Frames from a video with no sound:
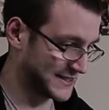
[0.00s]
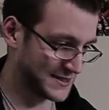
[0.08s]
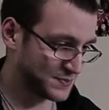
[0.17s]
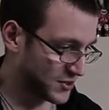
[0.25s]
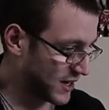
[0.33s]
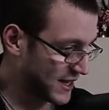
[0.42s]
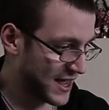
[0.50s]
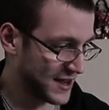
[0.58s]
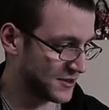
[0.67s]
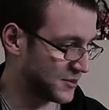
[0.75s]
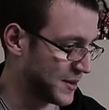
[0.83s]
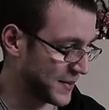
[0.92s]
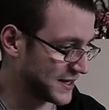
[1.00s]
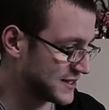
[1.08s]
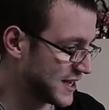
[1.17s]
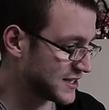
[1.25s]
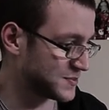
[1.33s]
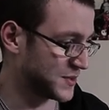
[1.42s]
I probably can't do it on my
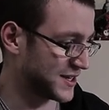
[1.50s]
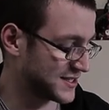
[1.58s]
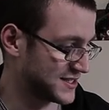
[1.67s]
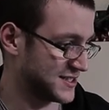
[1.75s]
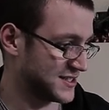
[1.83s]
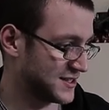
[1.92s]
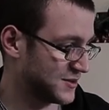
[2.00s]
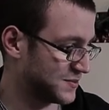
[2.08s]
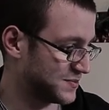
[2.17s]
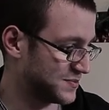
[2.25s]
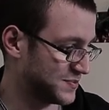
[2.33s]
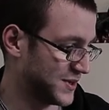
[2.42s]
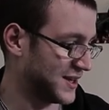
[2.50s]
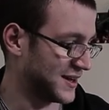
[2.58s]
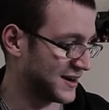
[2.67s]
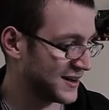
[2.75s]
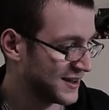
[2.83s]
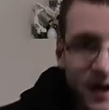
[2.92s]
desk because it's so big